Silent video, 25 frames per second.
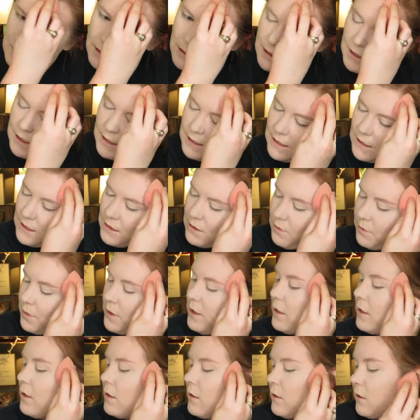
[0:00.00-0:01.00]
like
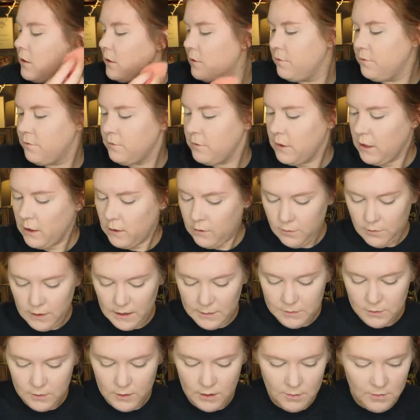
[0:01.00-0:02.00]
disappears, like
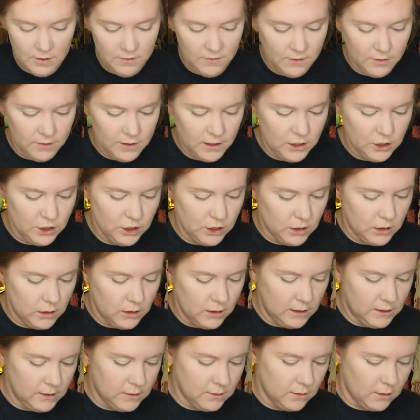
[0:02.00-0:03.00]
wipes away my foundation,
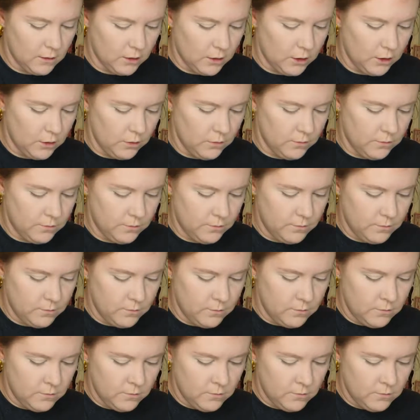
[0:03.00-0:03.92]
and that's not cute.